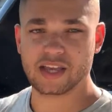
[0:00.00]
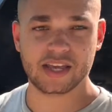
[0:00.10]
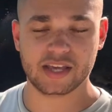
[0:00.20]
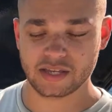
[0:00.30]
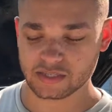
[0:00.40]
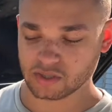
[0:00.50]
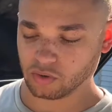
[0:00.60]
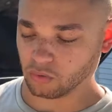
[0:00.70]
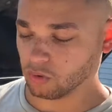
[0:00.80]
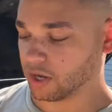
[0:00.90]
is
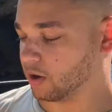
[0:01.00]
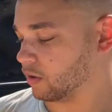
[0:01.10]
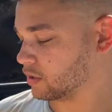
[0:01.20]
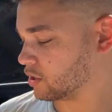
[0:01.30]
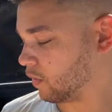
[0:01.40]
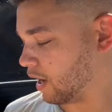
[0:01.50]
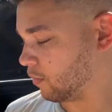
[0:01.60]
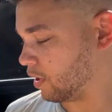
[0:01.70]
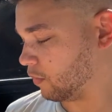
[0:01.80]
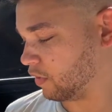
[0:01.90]
oil. So I
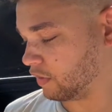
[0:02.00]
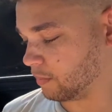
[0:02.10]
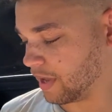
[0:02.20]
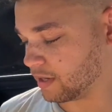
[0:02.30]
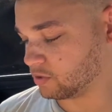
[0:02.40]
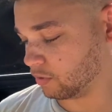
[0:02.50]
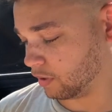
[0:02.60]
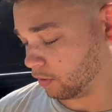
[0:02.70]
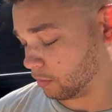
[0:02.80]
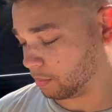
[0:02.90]
went with the
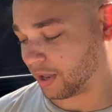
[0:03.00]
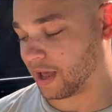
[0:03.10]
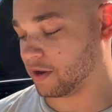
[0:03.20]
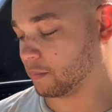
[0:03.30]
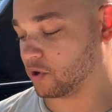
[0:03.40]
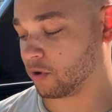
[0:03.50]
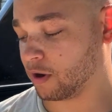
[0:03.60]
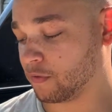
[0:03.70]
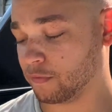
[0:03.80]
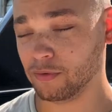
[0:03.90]
Pennzoil Platinum
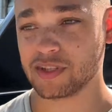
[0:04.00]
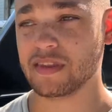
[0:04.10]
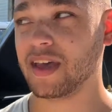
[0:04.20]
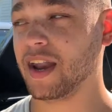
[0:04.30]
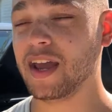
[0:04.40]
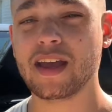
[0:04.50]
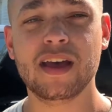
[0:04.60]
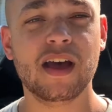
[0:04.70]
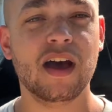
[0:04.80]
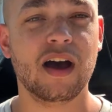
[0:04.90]
Euro Full Synthetic.
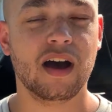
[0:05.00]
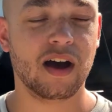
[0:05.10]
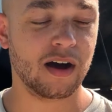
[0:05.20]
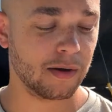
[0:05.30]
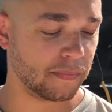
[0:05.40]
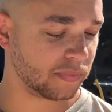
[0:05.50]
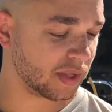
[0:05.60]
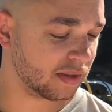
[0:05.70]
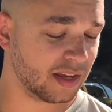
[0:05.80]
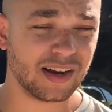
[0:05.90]

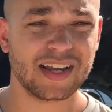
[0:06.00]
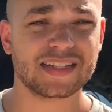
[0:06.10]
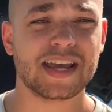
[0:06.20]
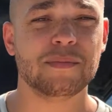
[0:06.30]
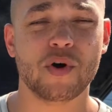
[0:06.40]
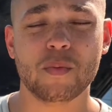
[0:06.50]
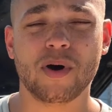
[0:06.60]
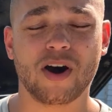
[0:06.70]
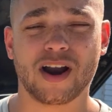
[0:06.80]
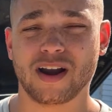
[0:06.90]
There is a
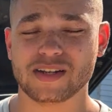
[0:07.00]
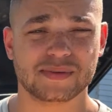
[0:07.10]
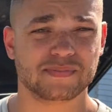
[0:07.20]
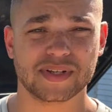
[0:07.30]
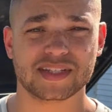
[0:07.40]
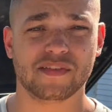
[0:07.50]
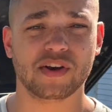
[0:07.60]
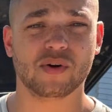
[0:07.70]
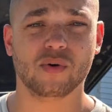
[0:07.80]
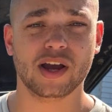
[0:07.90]
Mopar
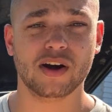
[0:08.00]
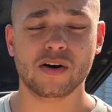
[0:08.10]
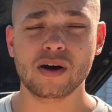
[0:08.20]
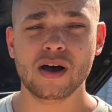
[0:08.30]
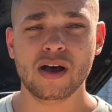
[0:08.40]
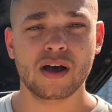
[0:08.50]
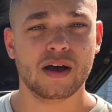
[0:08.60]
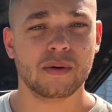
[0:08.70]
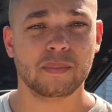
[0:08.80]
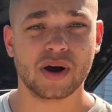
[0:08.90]
specific oil,
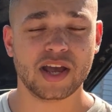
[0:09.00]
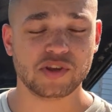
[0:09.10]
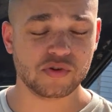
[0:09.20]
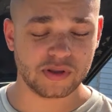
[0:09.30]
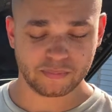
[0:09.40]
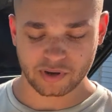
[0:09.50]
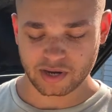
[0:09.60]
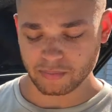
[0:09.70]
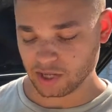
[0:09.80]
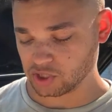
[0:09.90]
but you can pretty
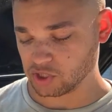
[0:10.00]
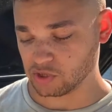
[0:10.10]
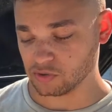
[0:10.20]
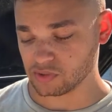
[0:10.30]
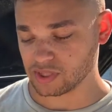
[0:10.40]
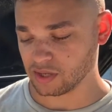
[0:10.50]
much use